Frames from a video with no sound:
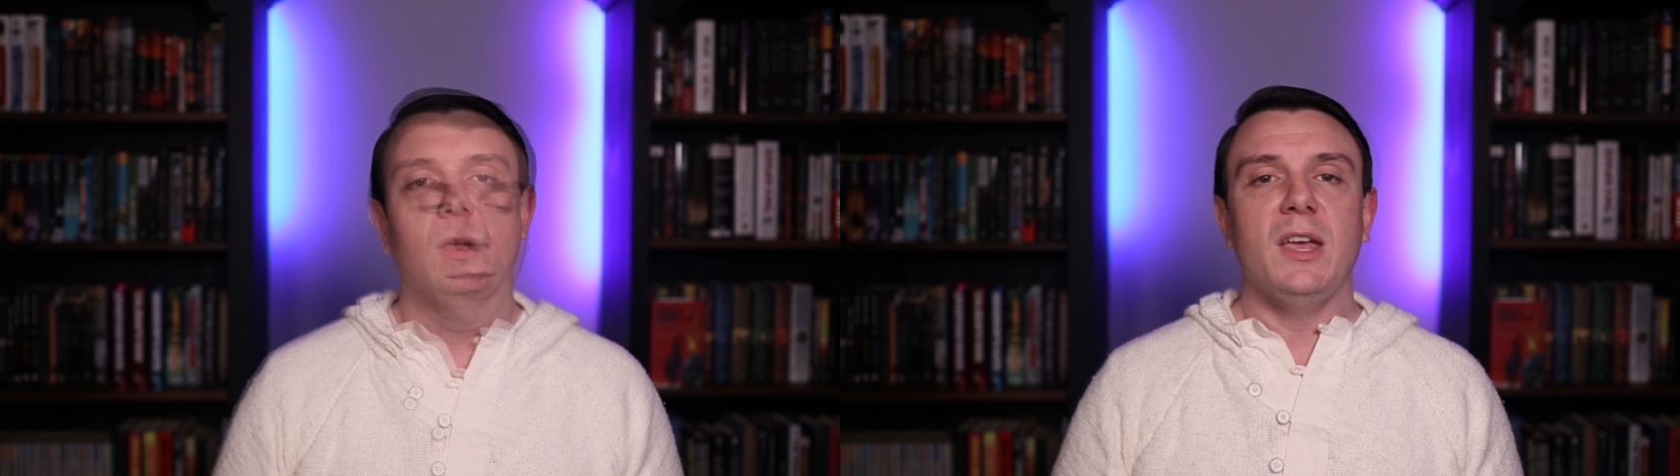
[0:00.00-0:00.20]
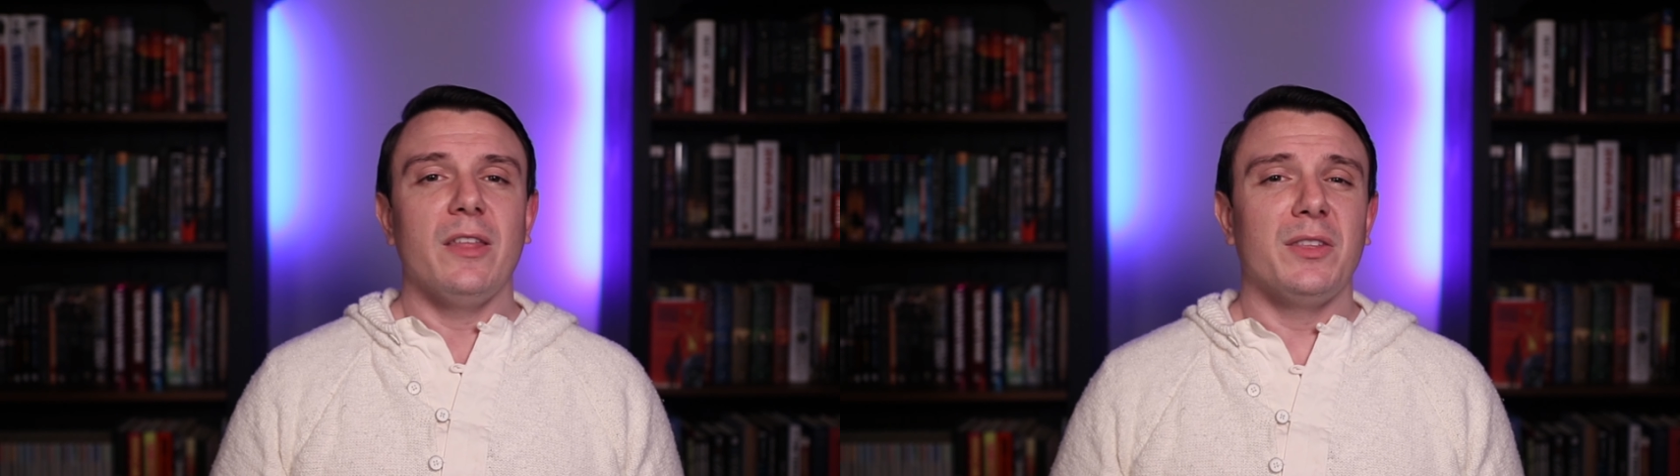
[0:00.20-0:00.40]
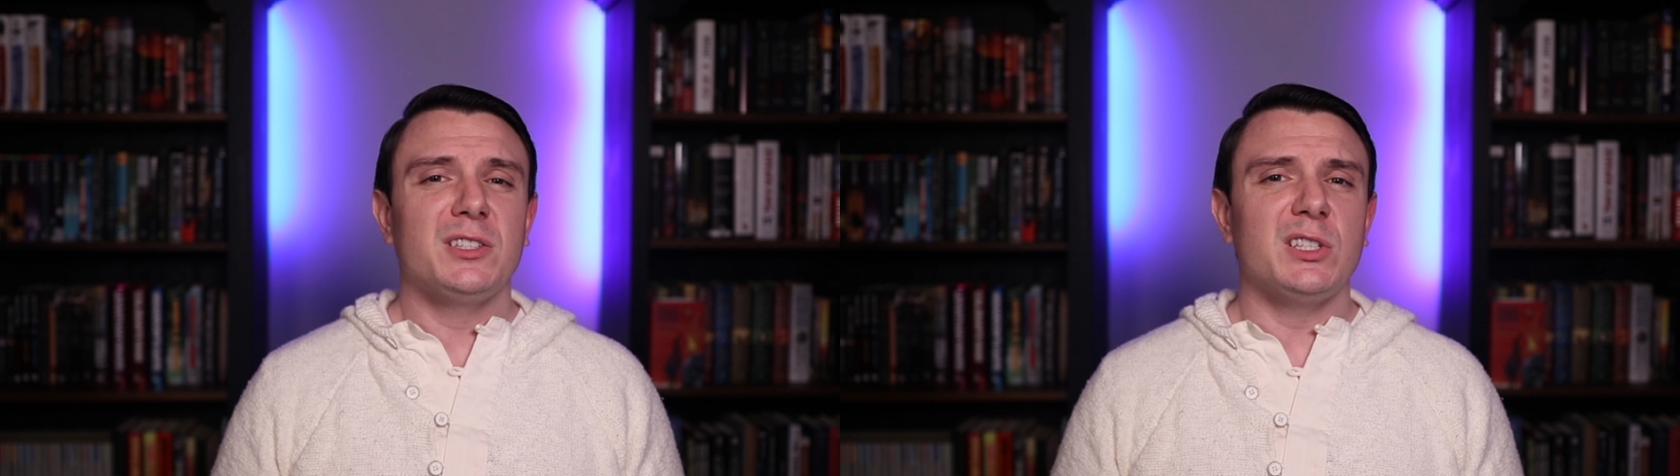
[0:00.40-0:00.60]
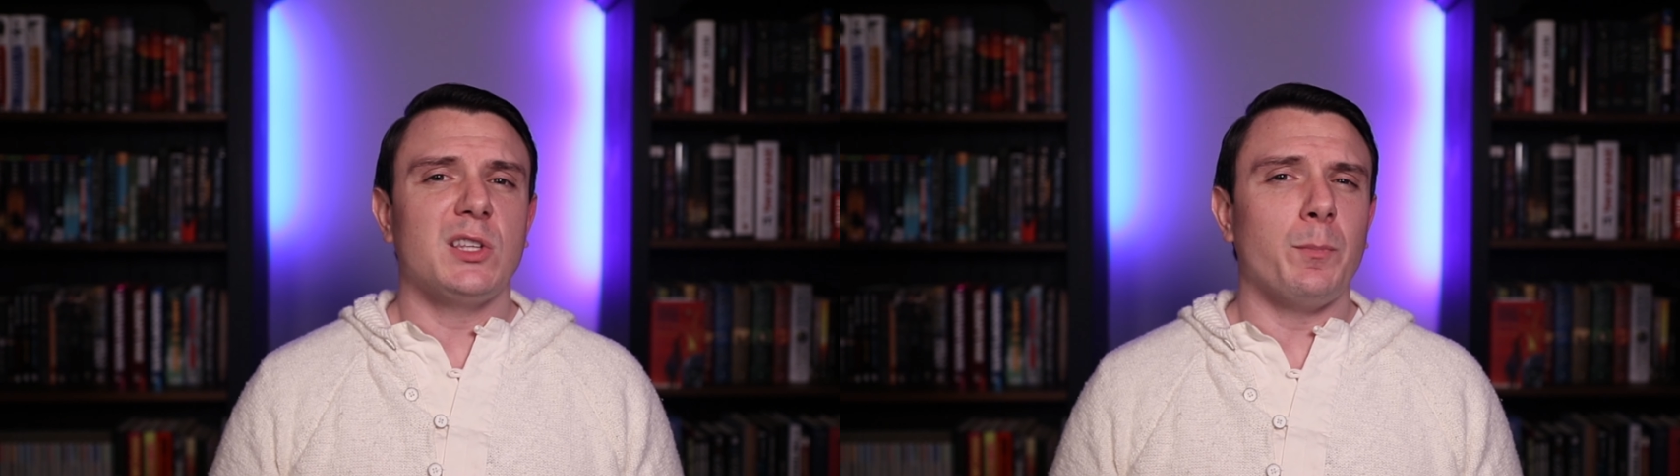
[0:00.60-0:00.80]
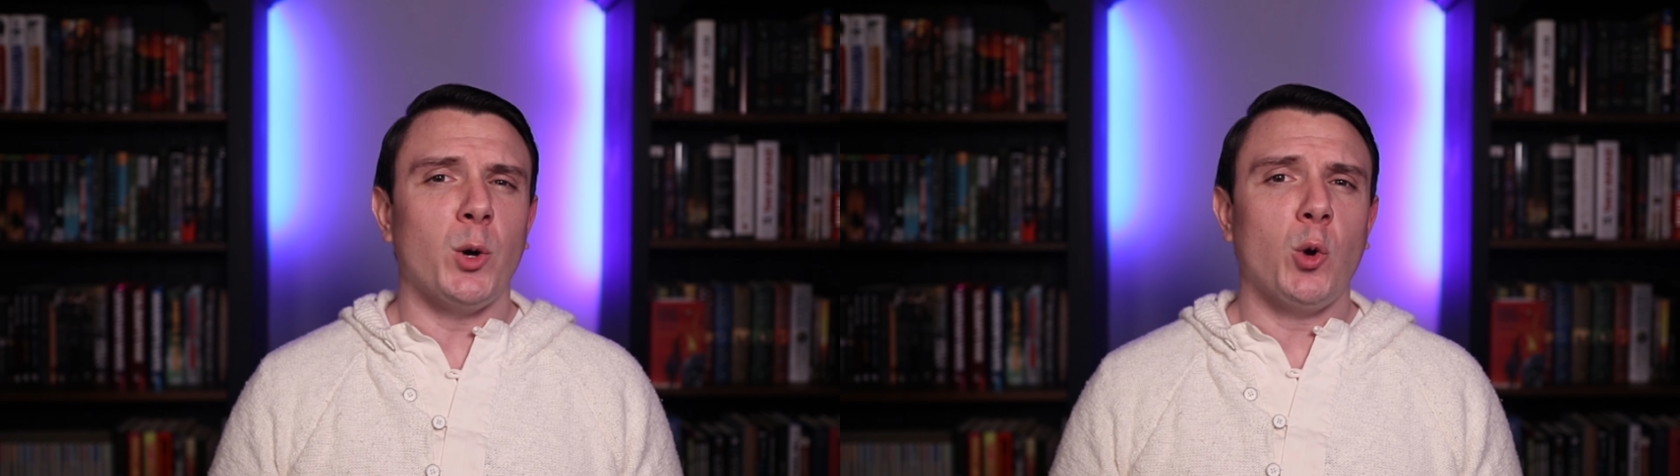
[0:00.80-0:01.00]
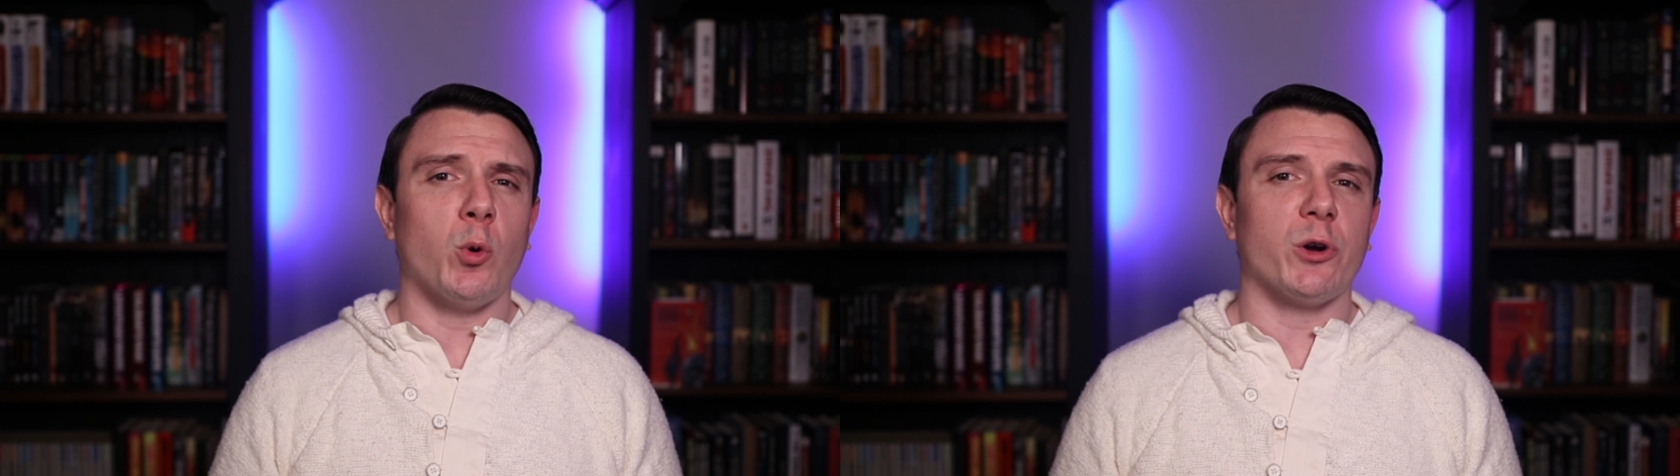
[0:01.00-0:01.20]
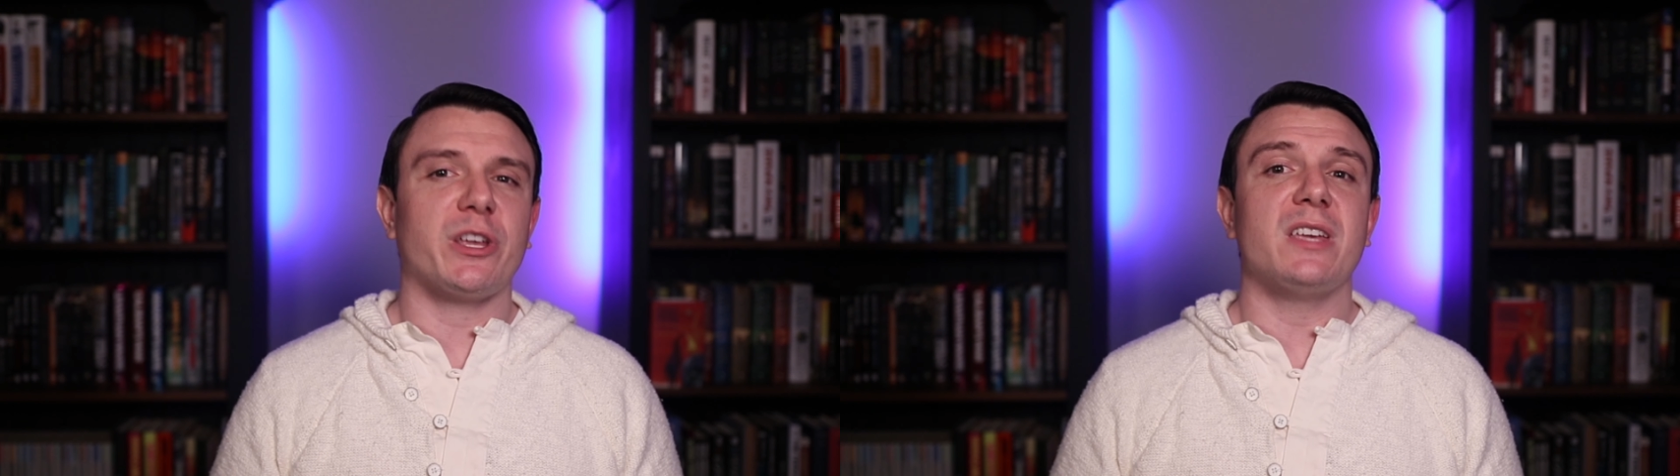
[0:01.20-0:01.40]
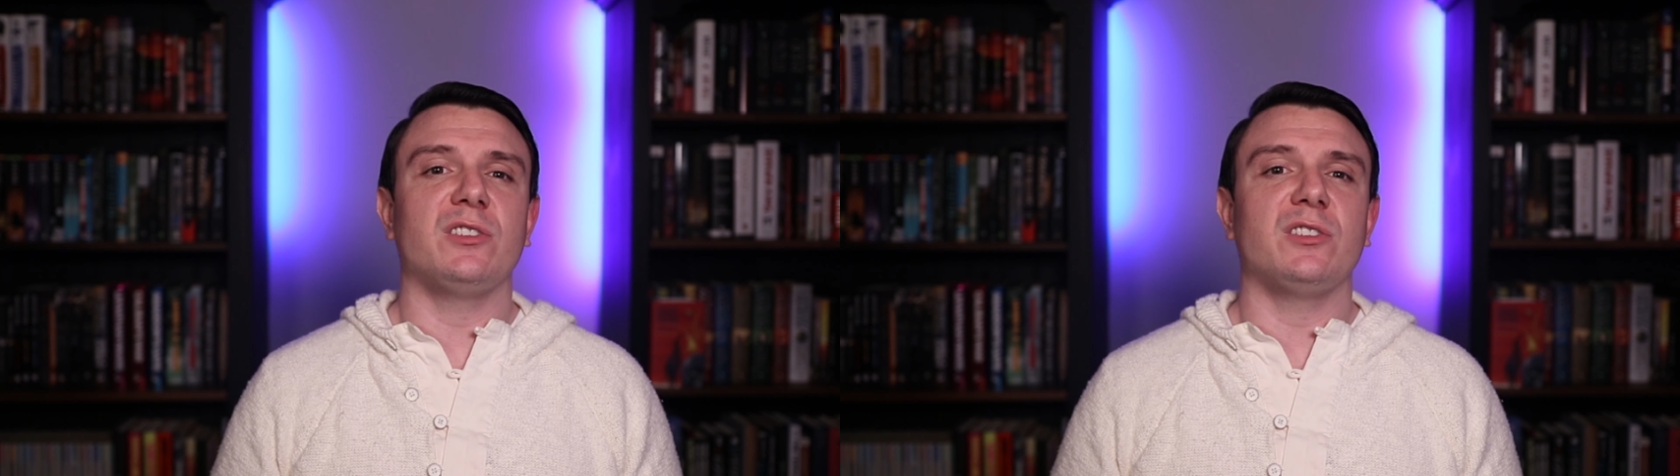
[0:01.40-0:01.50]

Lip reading: This is the book where King